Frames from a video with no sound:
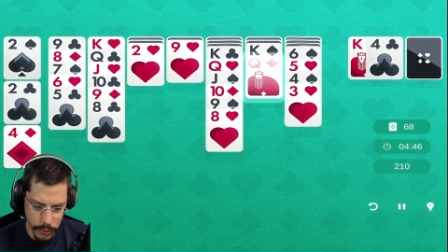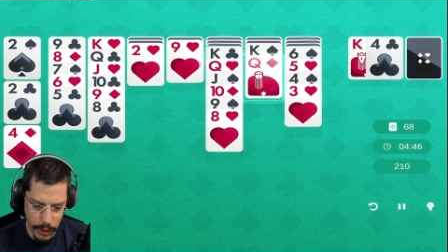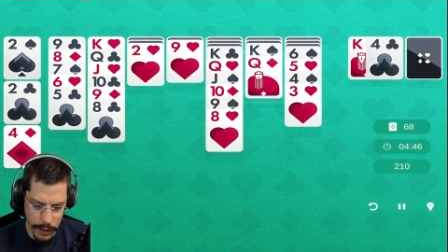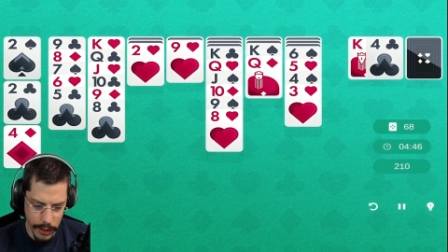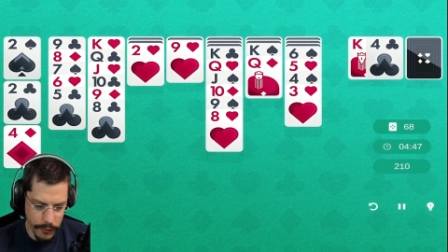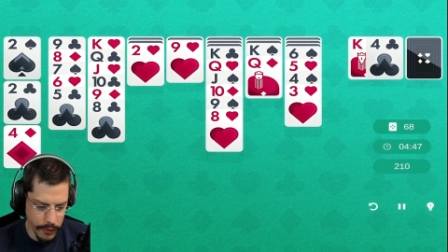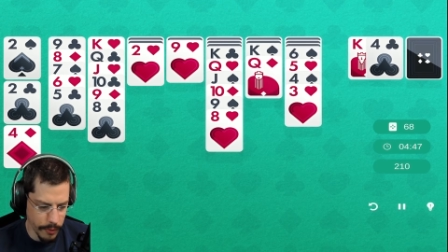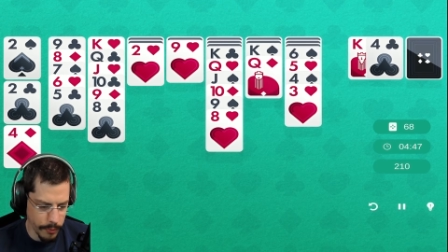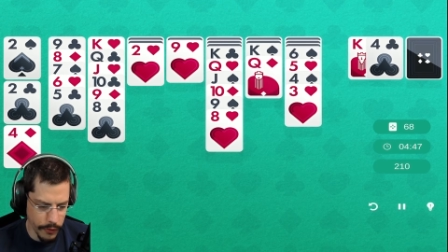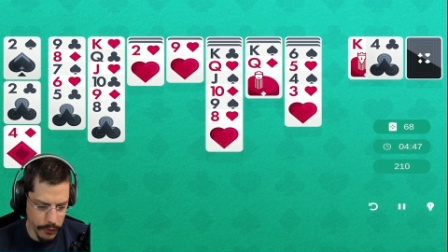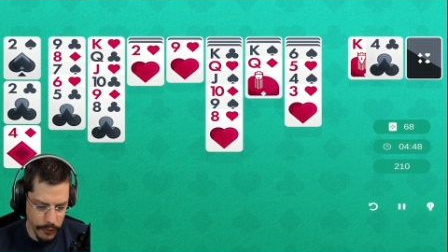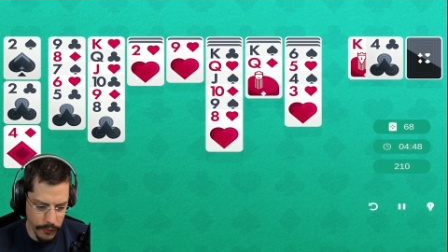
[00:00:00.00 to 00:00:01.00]
At least the
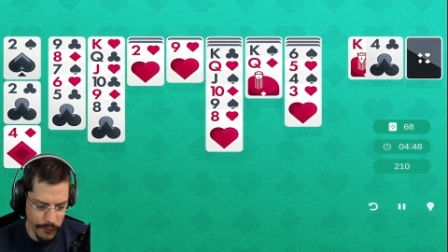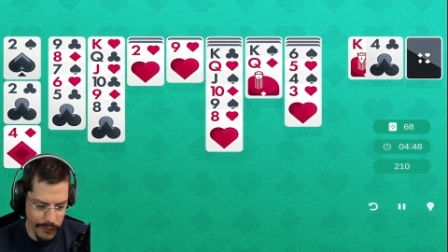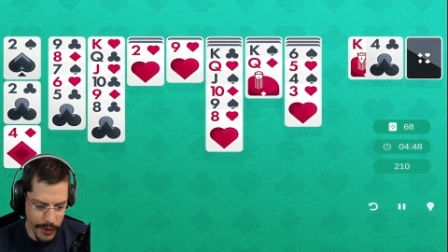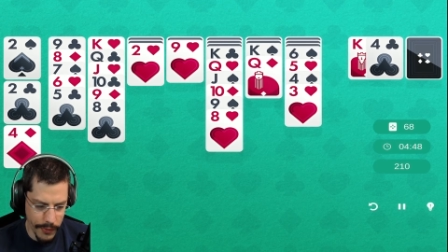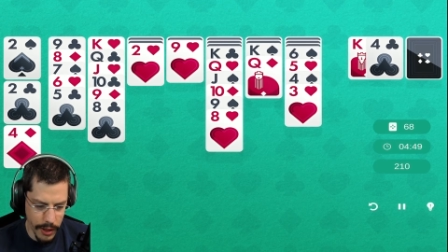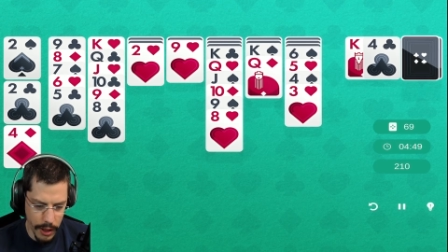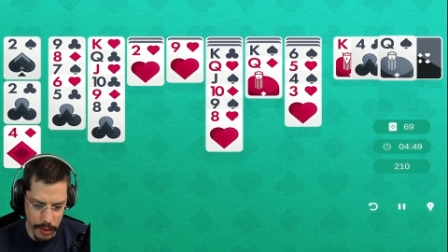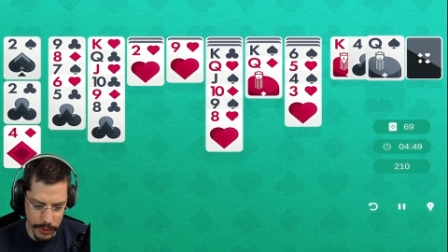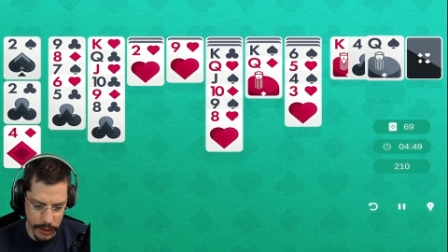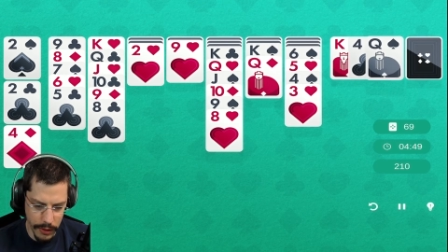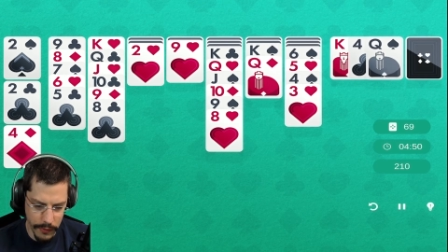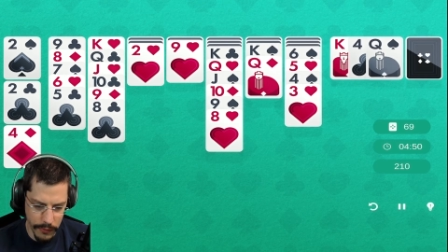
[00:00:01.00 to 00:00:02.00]
music is very
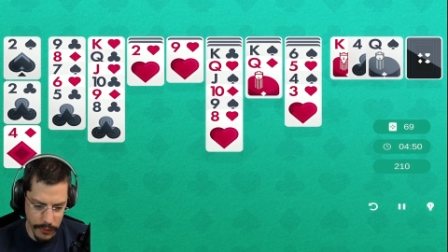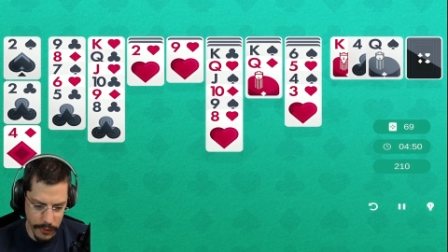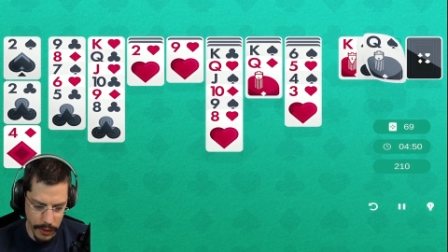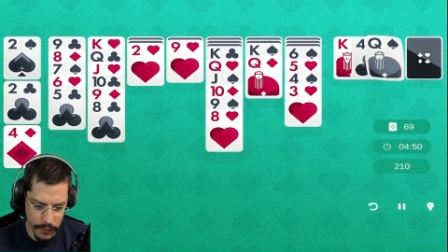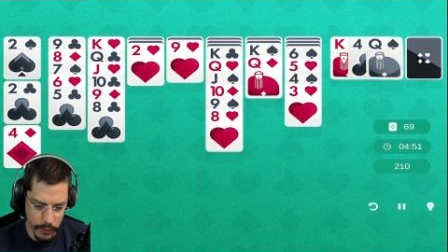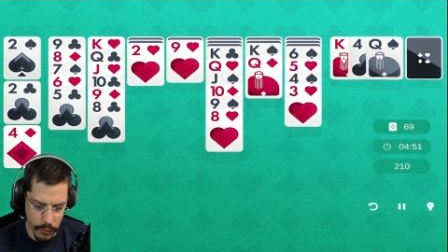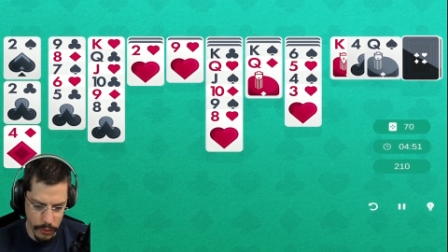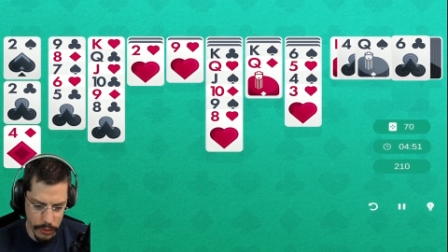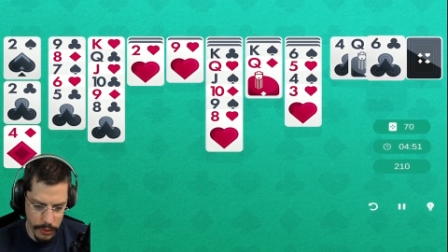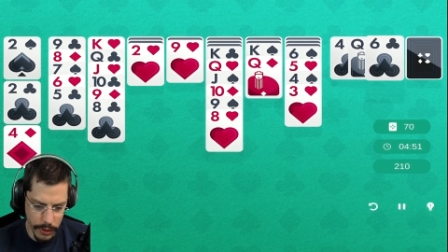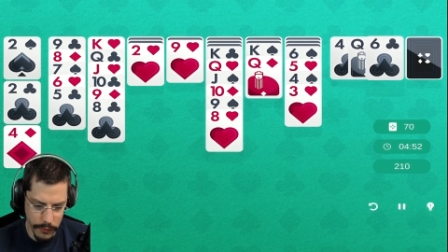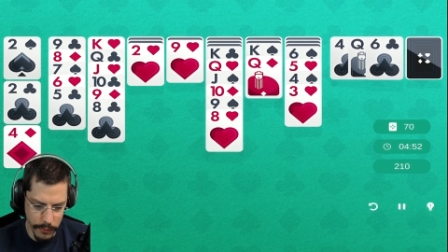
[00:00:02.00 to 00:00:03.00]
calming. That's cool.
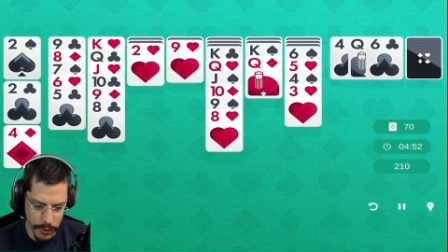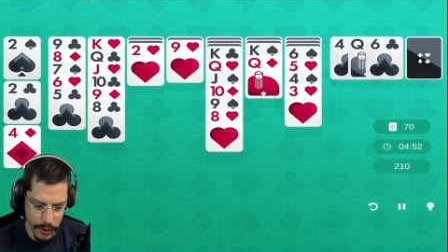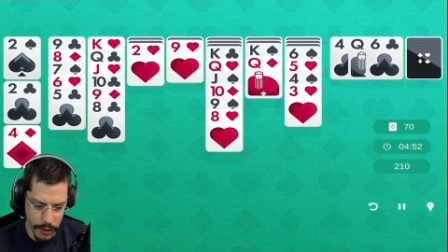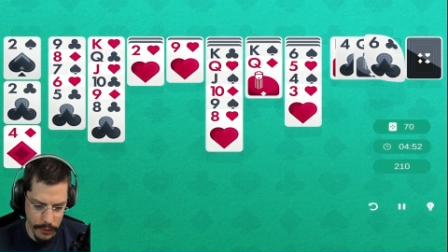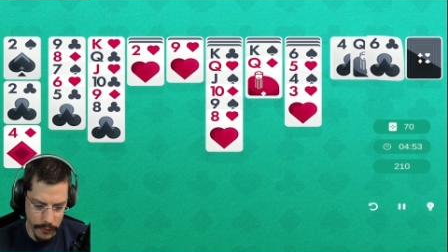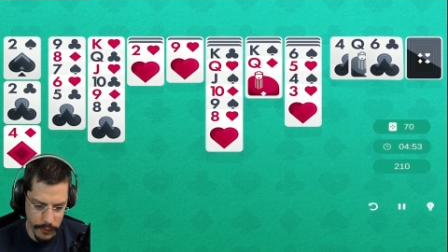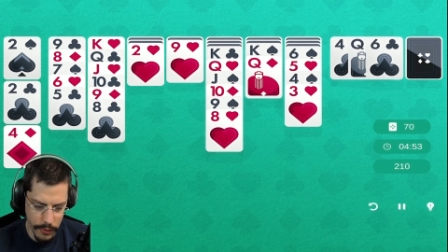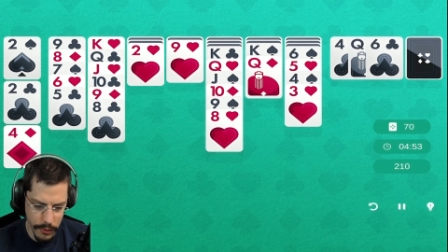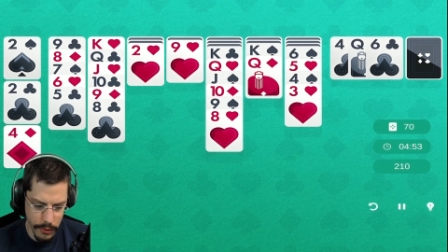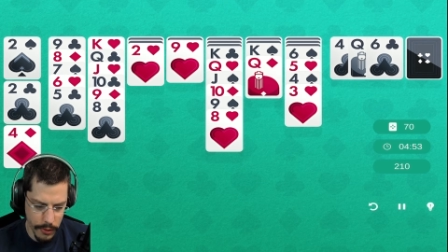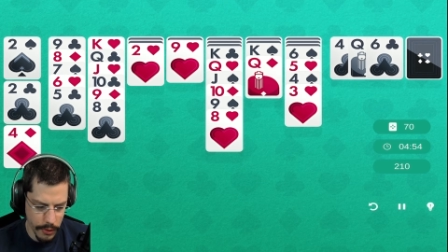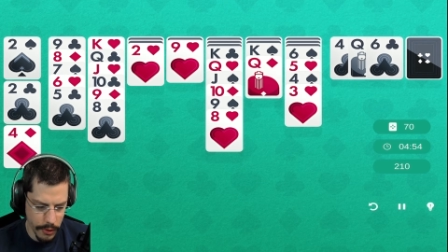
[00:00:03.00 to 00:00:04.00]
That's very nice.
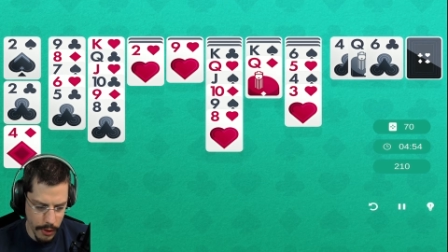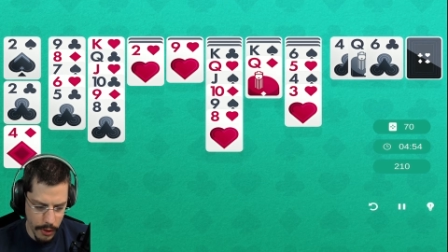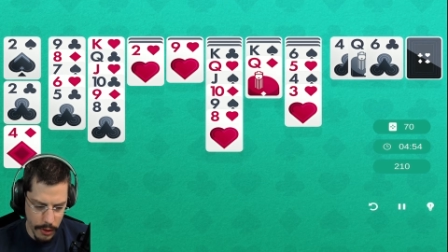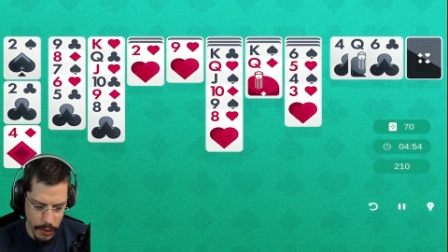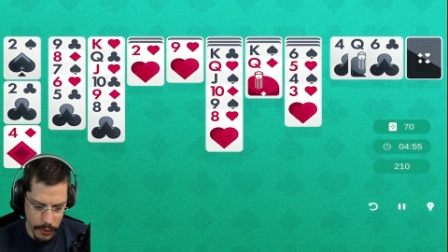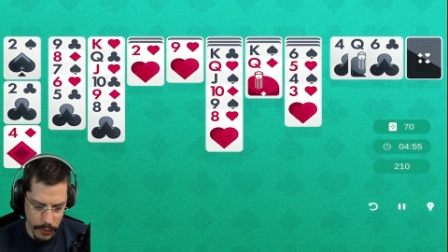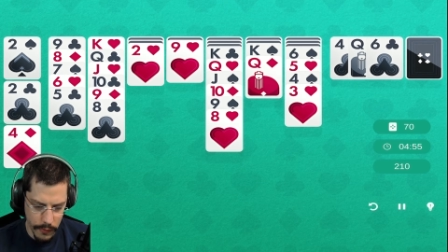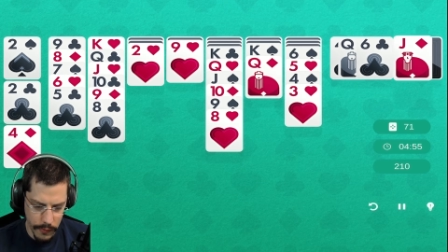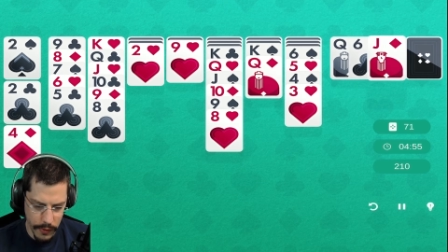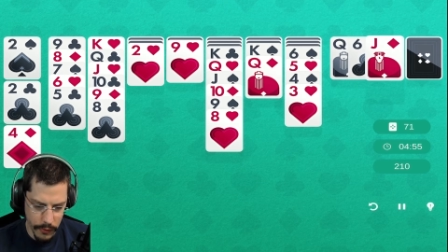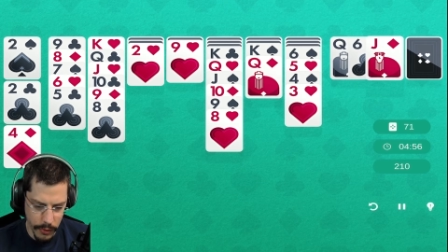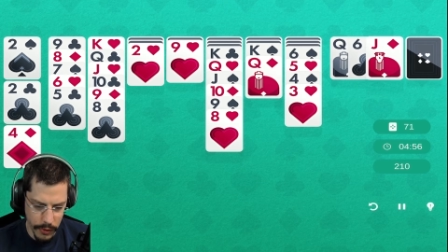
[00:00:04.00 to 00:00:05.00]

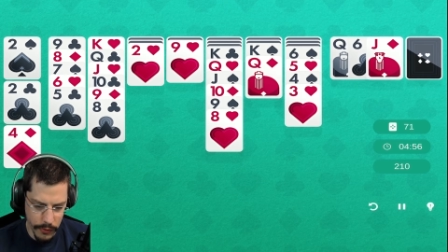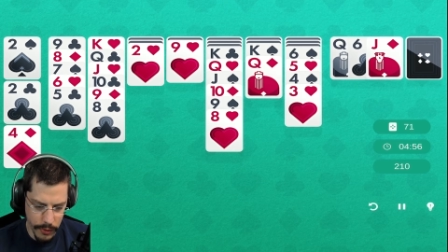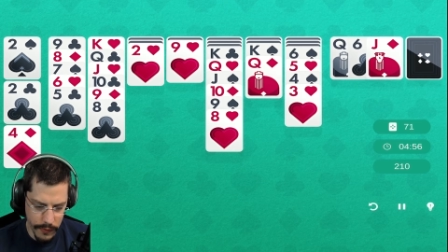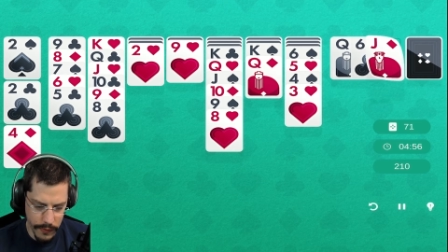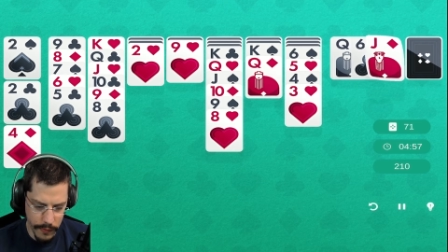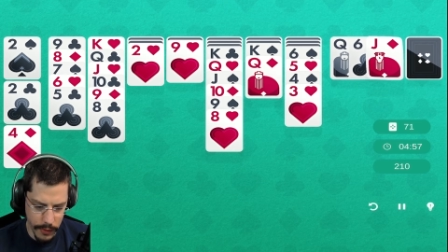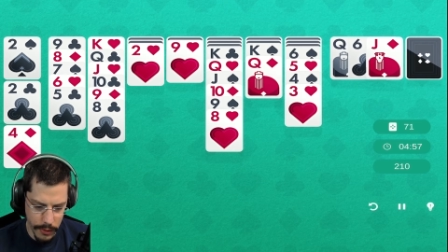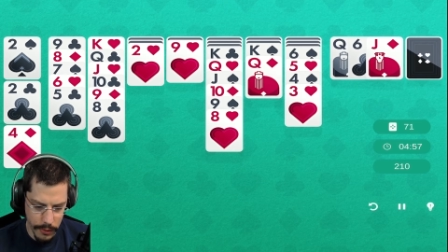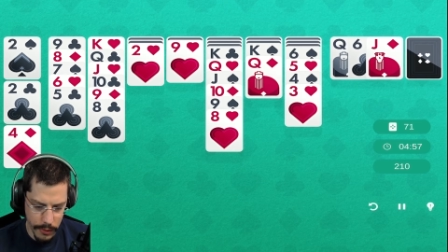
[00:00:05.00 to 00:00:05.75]
6. Where's the red 7?